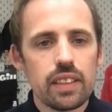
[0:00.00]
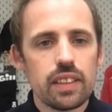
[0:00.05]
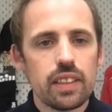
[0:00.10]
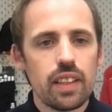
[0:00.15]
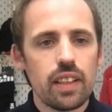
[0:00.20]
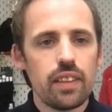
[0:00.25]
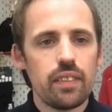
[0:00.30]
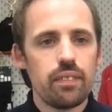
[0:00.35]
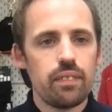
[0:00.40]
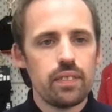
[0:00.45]
okay,
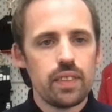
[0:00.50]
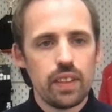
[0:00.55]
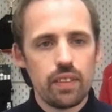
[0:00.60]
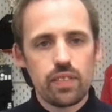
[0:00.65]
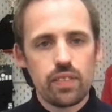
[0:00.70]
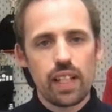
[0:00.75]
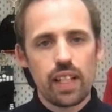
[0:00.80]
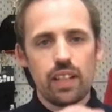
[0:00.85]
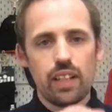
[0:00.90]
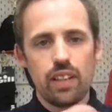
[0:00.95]
so
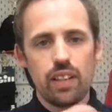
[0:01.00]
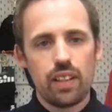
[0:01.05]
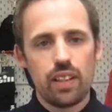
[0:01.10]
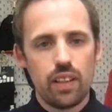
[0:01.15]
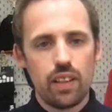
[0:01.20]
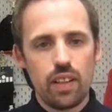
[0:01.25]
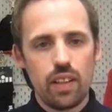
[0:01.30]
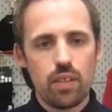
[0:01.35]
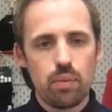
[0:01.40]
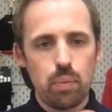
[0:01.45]
you've
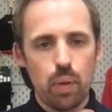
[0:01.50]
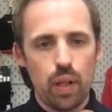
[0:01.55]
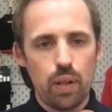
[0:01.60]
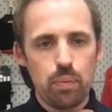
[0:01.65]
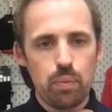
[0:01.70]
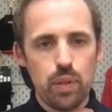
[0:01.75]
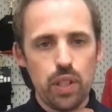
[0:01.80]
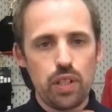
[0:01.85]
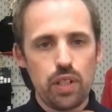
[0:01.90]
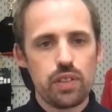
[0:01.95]
taken,
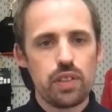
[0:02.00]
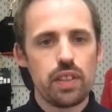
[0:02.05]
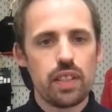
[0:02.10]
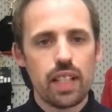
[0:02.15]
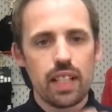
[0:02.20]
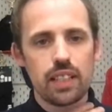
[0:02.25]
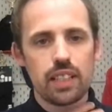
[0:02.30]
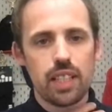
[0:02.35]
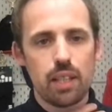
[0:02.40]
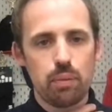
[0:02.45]
by using
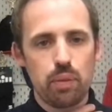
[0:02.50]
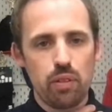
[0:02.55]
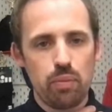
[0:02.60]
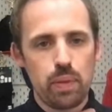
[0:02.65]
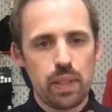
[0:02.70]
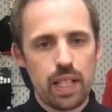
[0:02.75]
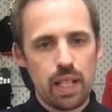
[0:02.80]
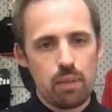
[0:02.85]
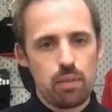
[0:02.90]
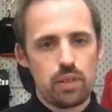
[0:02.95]
that zip, you've
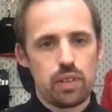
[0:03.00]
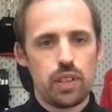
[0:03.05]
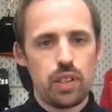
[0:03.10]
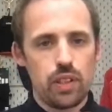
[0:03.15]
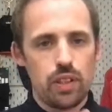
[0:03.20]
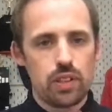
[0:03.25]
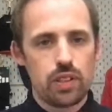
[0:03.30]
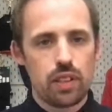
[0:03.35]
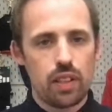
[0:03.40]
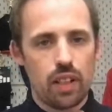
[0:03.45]
been able to
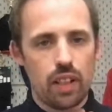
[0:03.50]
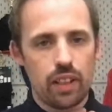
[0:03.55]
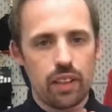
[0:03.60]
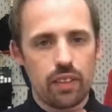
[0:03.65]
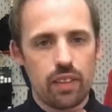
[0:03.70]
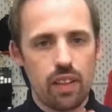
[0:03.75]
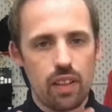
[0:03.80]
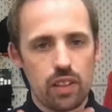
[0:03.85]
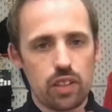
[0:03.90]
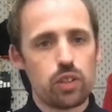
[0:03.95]
use
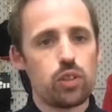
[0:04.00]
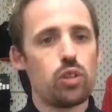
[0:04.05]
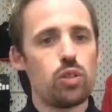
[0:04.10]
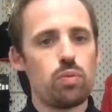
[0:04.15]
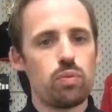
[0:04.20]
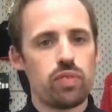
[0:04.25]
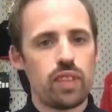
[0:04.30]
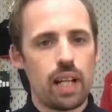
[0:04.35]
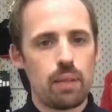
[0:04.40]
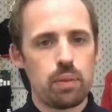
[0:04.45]
like the
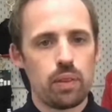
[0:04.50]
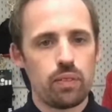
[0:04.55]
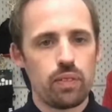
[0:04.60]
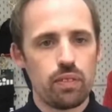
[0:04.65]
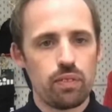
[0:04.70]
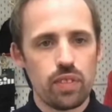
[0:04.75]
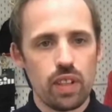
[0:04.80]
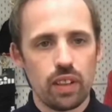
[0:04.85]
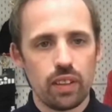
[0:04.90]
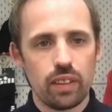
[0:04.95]
storm flap off
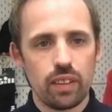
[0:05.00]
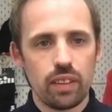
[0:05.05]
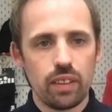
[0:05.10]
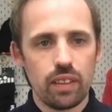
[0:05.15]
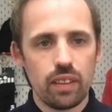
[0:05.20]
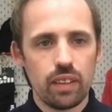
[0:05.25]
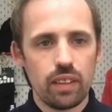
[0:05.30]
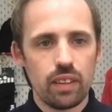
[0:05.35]
the front.